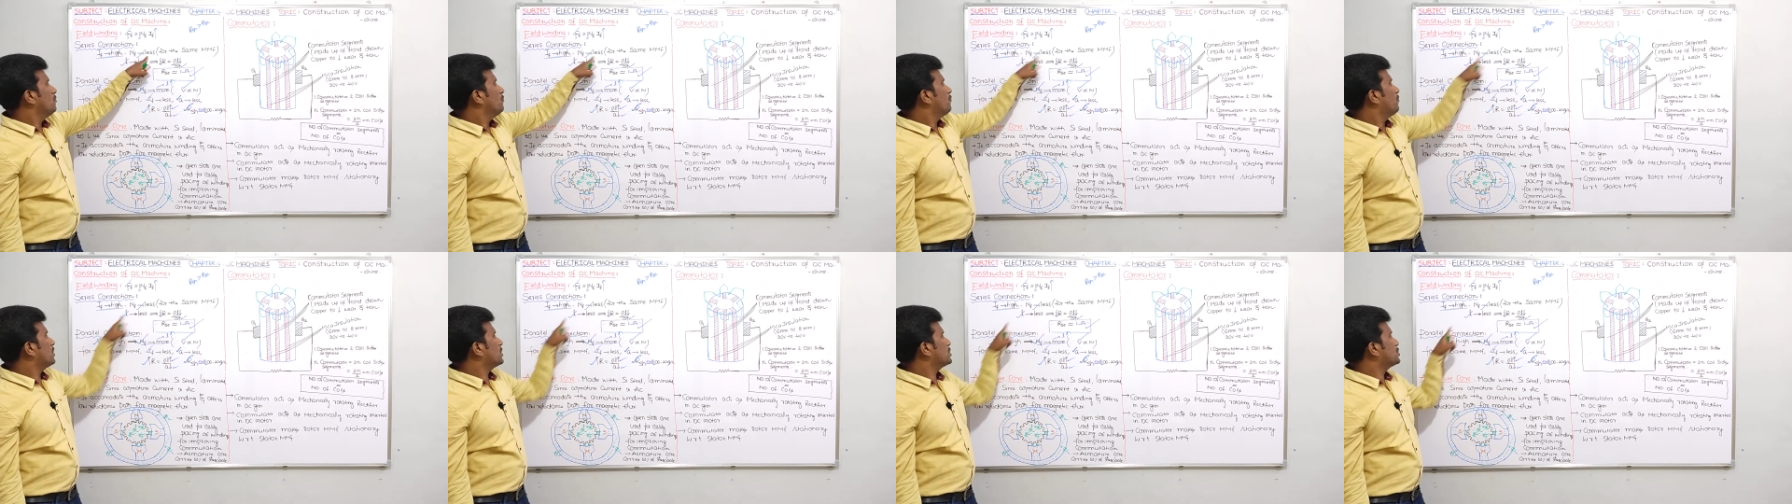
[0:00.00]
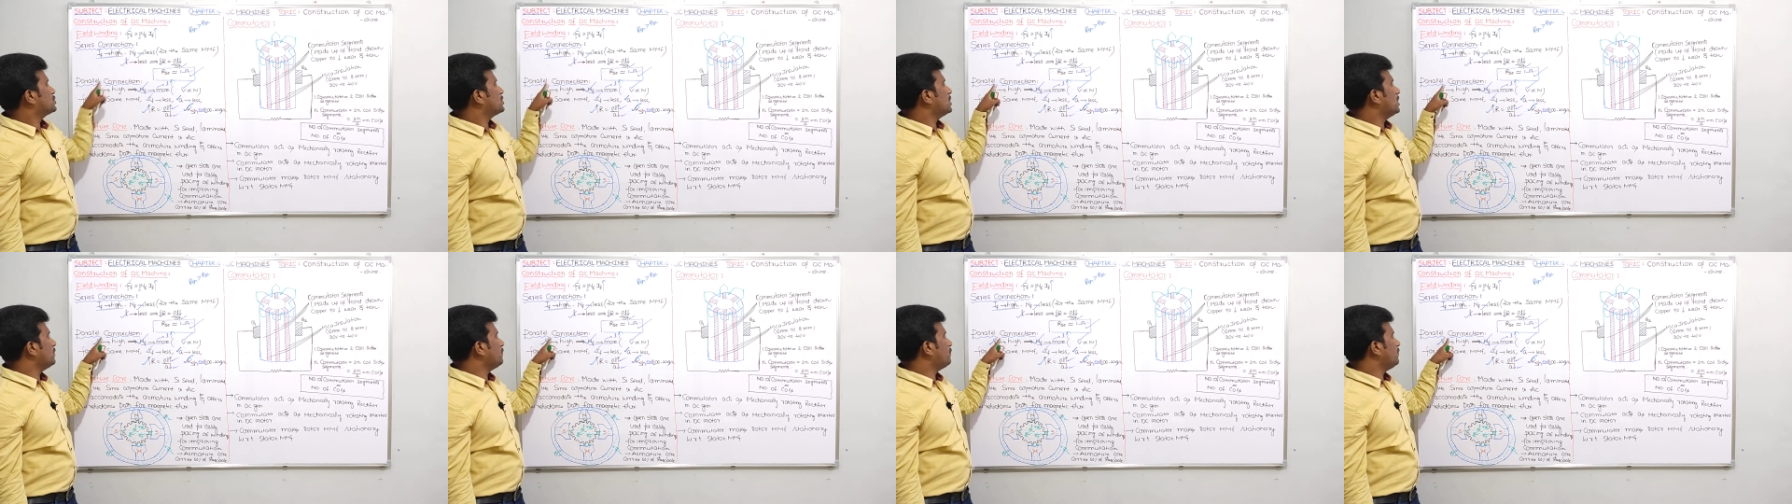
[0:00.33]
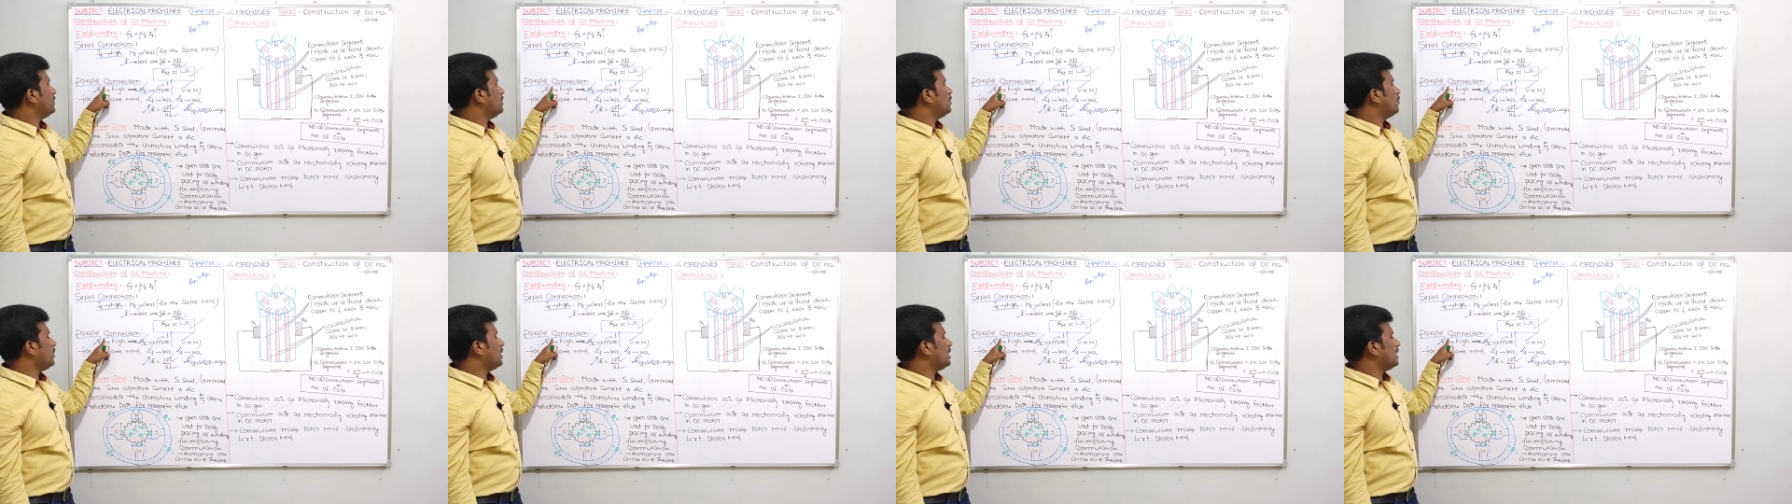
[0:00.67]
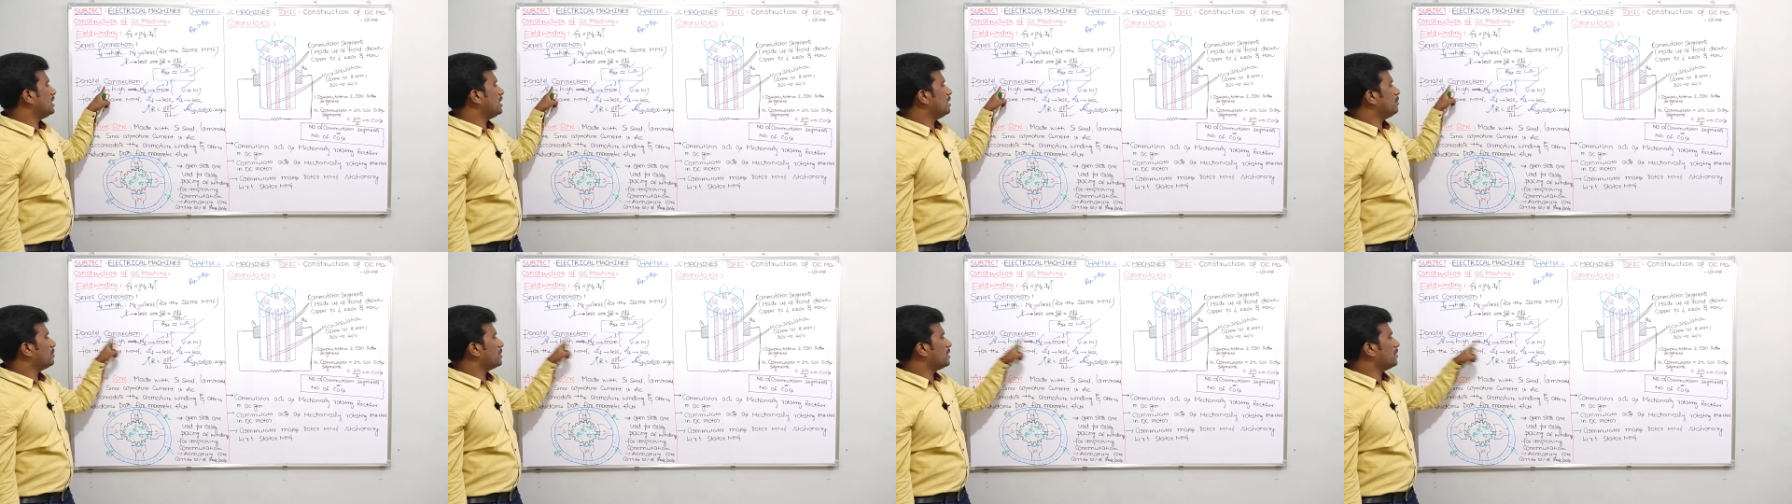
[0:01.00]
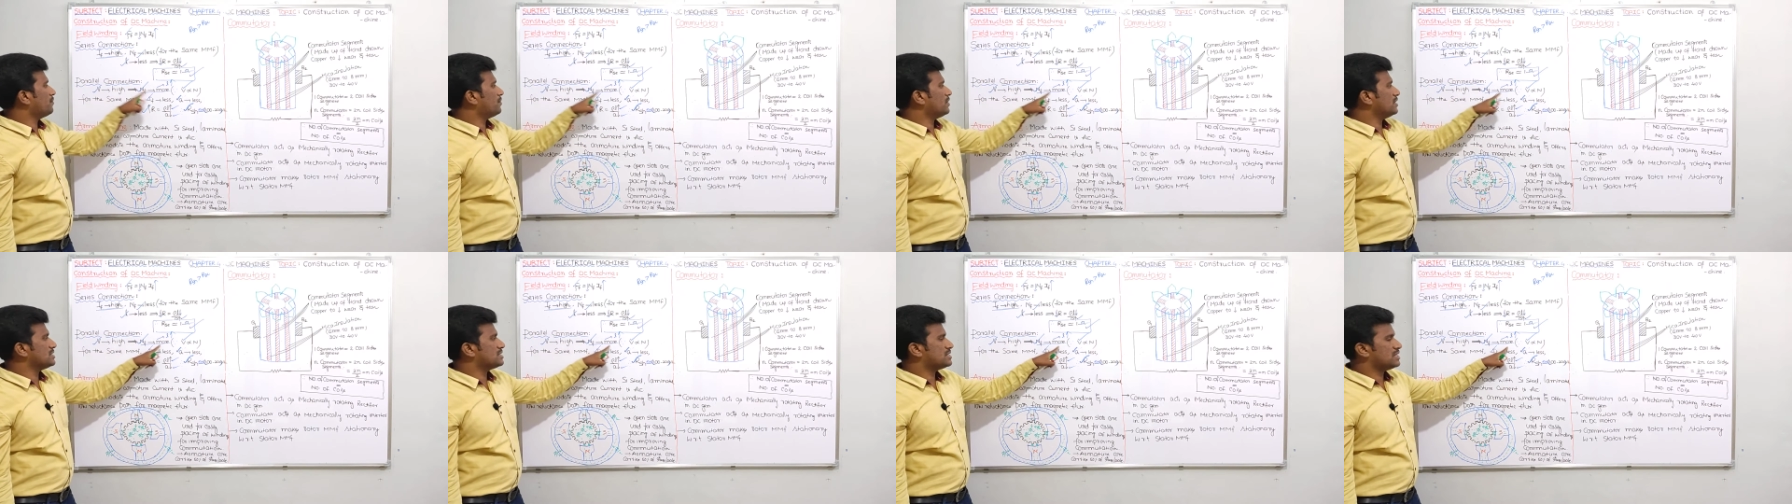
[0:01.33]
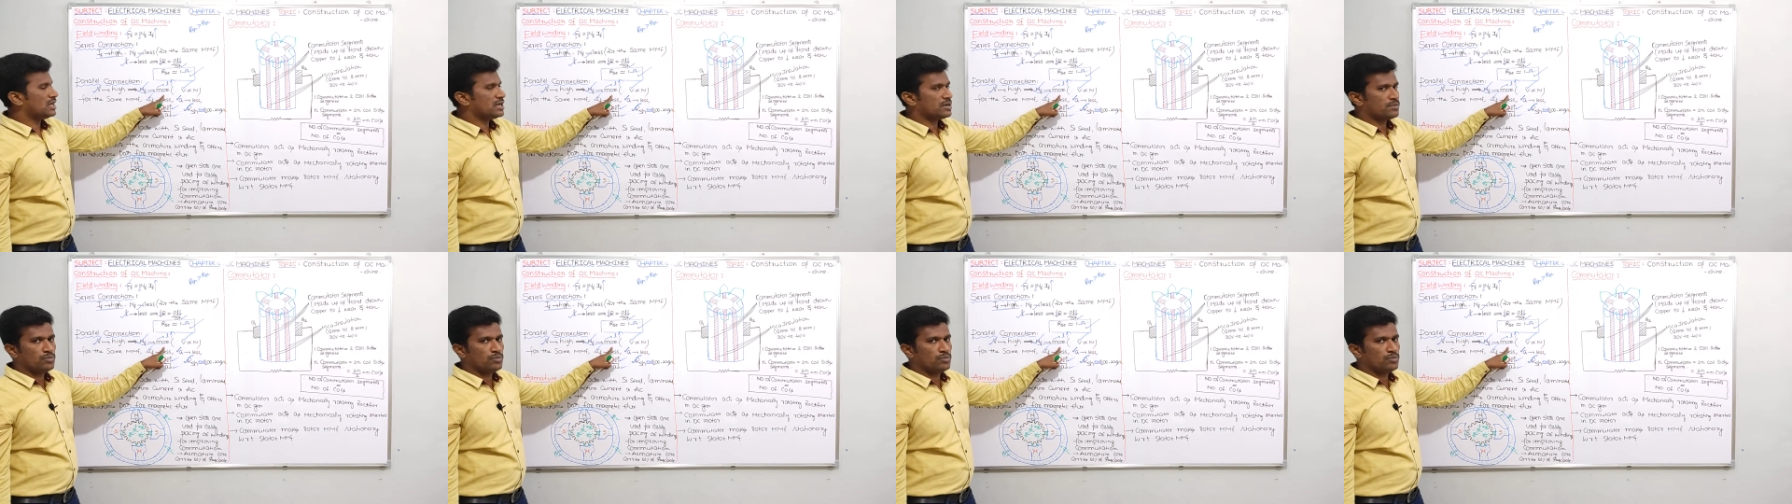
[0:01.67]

For shunt field winding, number of turns are